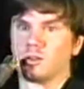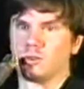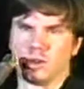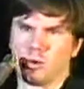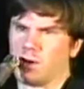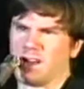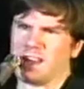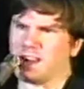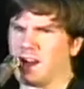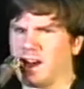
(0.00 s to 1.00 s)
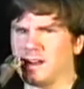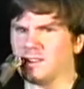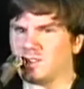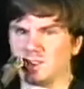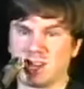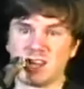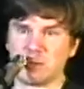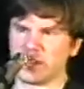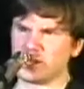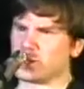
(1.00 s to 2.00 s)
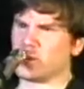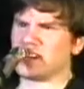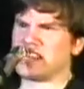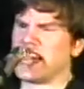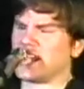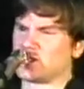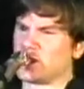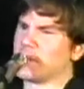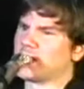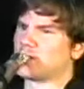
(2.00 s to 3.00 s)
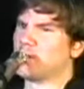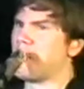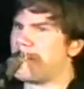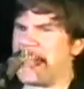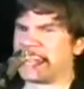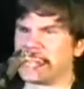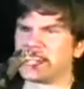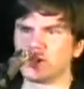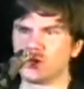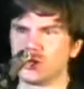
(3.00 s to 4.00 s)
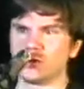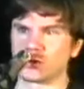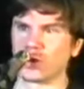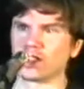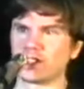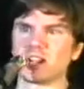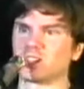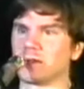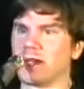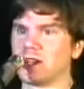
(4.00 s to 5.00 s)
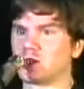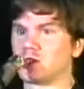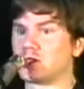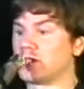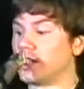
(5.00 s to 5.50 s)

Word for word: No? Uh, does anybody do any SMS banking? Do you trust SMS?